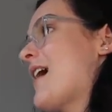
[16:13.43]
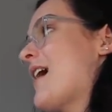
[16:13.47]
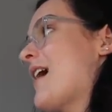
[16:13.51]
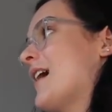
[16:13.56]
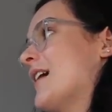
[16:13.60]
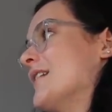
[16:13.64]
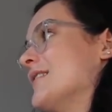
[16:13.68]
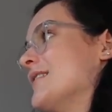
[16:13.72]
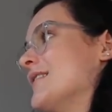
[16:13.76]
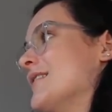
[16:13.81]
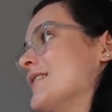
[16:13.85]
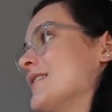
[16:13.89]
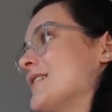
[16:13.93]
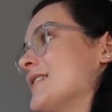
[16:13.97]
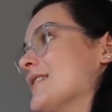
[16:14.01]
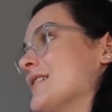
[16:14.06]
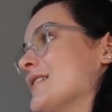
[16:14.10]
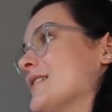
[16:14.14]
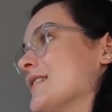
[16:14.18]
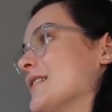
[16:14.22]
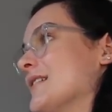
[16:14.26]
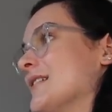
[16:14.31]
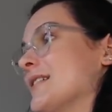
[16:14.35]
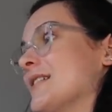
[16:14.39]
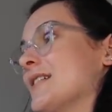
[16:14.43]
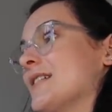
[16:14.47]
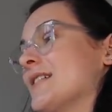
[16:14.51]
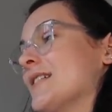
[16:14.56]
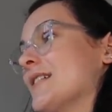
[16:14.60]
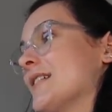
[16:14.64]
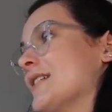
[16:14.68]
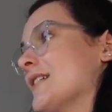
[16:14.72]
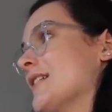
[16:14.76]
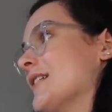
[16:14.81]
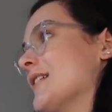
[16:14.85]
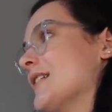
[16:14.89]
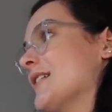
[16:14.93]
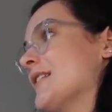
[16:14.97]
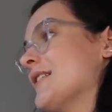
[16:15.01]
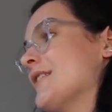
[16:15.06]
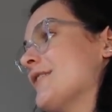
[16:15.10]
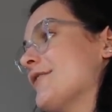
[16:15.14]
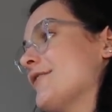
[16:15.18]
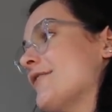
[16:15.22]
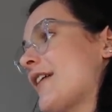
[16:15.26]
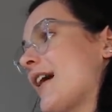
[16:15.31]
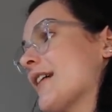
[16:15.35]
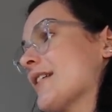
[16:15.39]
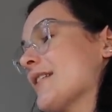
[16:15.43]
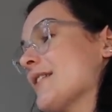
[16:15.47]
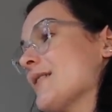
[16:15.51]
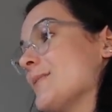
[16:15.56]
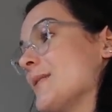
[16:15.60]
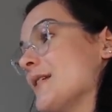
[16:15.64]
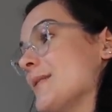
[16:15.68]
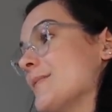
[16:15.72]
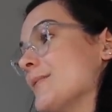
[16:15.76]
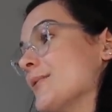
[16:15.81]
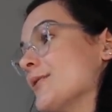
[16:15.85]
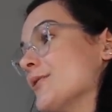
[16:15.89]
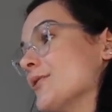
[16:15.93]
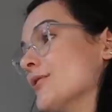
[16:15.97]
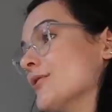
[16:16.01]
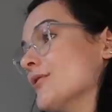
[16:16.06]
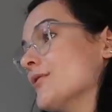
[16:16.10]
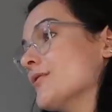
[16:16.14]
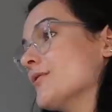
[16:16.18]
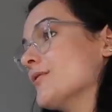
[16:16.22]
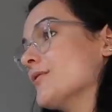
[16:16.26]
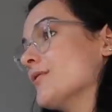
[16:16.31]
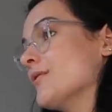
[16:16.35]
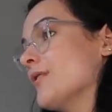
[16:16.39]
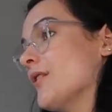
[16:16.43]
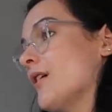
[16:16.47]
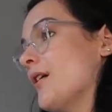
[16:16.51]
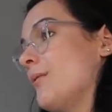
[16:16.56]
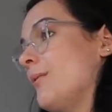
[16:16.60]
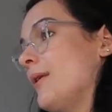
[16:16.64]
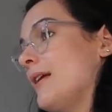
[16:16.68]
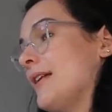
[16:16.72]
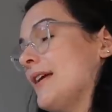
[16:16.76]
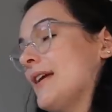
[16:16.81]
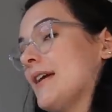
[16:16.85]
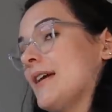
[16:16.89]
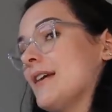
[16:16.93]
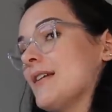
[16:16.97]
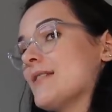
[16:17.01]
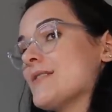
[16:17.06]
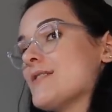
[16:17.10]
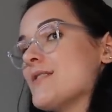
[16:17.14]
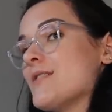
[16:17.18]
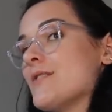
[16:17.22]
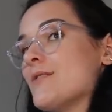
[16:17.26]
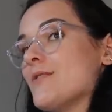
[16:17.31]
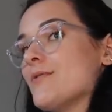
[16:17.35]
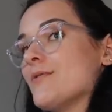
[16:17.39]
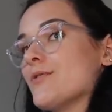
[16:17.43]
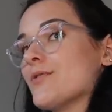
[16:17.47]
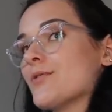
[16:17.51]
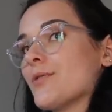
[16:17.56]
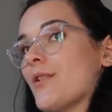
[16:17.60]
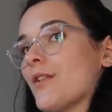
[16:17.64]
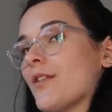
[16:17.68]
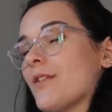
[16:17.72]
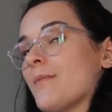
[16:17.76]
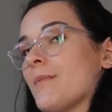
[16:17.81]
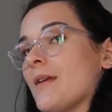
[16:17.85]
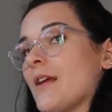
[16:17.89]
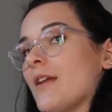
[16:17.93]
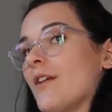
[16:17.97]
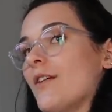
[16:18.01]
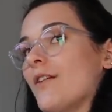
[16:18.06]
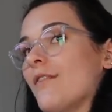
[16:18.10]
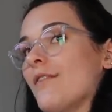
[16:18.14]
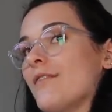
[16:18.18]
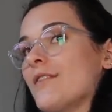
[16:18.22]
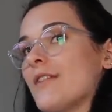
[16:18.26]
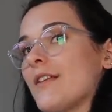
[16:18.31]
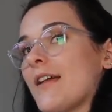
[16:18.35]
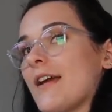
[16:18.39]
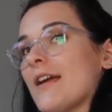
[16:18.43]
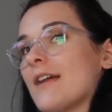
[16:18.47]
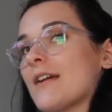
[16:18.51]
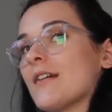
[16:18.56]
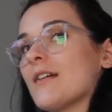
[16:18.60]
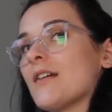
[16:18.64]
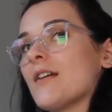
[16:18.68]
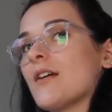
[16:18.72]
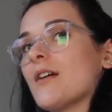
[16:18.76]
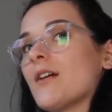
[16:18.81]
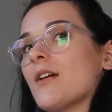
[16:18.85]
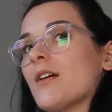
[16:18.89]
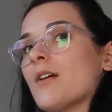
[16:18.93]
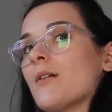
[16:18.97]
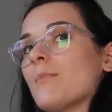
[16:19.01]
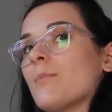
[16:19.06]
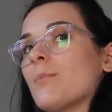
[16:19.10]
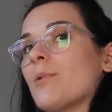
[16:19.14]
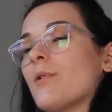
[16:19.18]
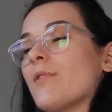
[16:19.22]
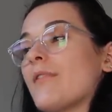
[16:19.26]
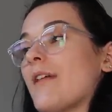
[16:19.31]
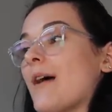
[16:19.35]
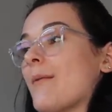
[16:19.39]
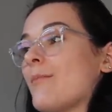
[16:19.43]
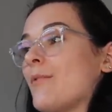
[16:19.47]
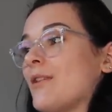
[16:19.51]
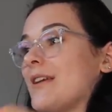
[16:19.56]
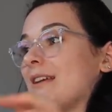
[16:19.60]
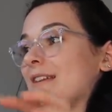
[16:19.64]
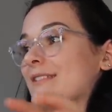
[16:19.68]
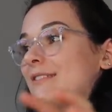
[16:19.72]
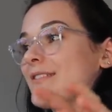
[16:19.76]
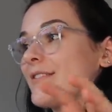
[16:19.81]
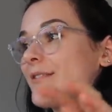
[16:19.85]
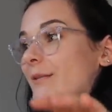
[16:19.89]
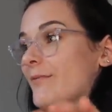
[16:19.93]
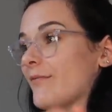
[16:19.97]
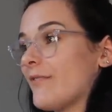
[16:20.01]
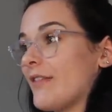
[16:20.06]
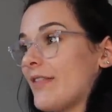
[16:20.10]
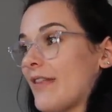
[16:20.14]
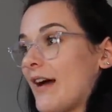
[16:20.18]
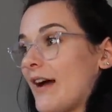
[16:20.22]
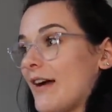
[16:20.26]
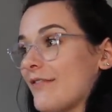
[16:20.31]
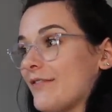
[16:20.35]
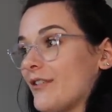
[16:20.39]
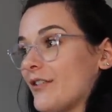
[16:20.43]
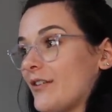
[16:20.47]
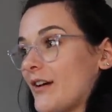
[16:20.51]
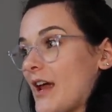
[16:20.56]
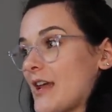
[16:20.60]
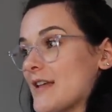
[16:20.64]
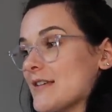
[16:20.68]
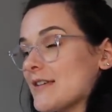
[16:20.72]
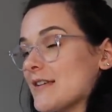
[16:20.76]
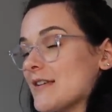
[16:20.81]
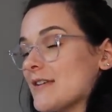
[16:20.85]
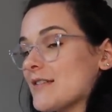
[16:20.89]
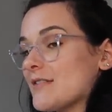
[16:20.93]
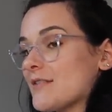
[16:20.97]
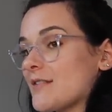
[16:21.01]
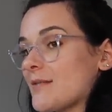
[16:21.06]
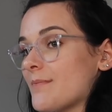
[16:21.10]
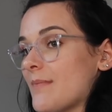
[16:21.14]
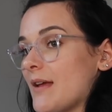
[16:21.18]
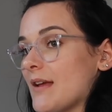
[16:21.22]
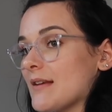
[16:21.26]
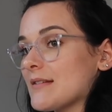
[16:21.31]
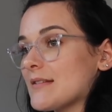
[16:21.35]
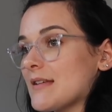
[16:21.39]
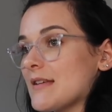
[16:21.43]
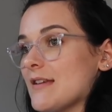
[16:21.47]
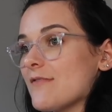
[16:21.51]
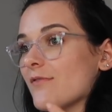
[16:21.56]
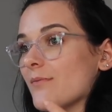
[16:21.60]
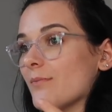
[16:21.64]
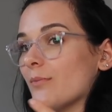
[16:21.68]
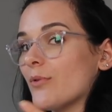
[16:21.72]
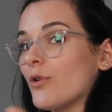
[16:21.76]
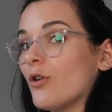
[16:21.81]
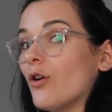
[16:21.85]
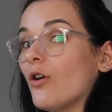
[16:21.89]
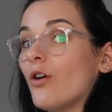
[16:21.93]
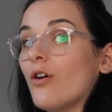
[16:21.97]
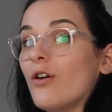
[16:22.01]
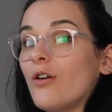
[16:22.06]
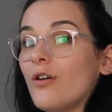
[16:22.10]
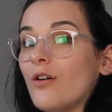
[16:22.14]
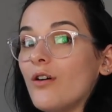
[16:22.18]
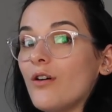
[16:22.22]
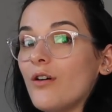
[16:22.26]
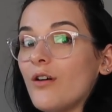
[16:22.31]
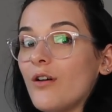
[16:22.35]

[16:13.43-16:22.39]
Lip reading: And the fact that people are willing to trust me enough to, like, put their money into something that I've created just makes it even more